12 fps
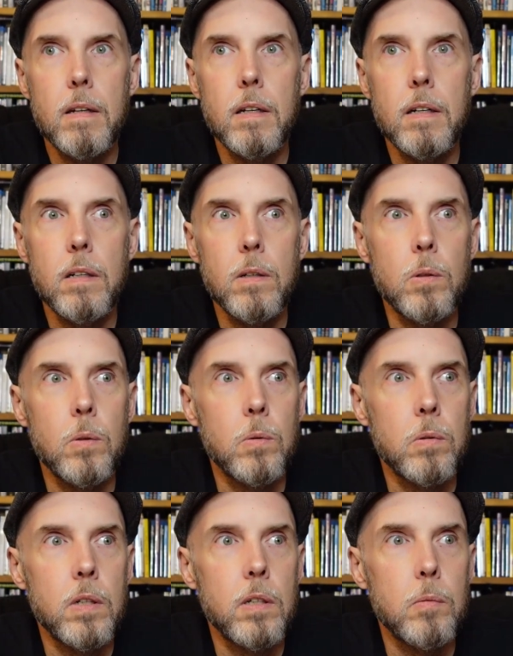
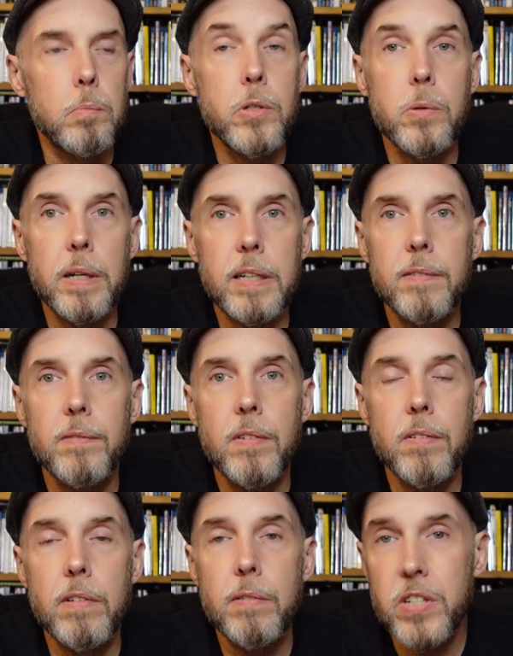Bushwick.
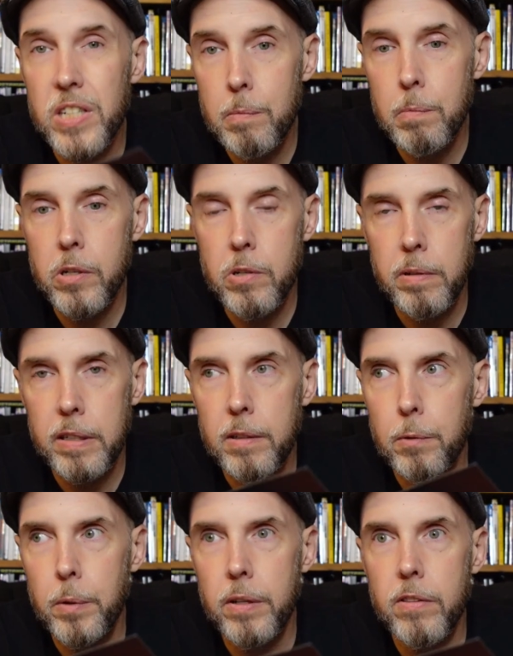If you've never seen
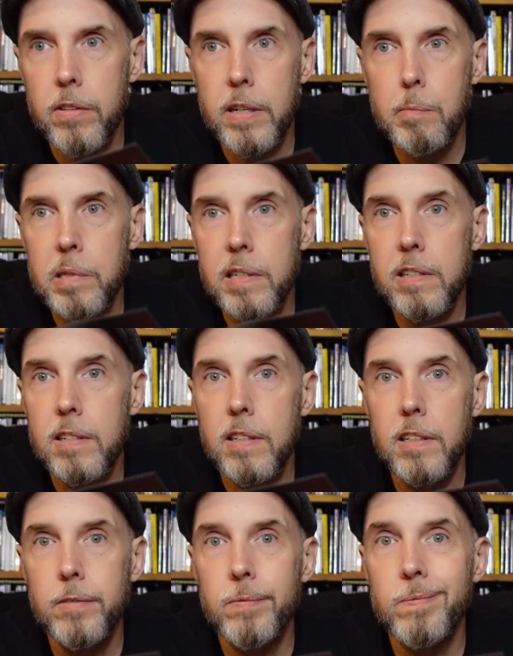Bushwick with Dave
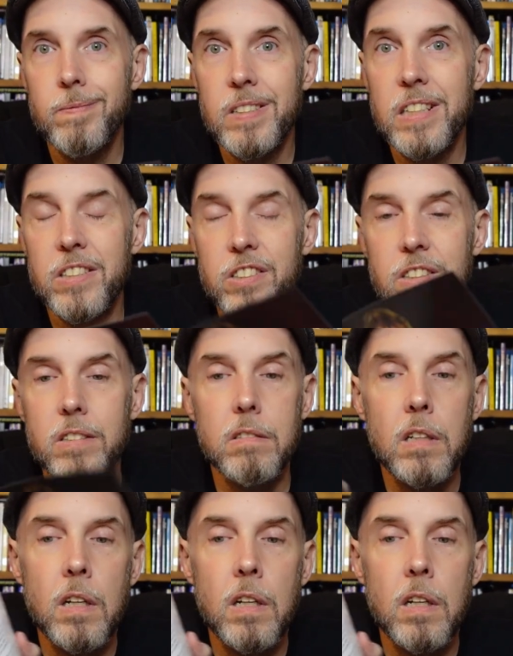Bautista, it's good.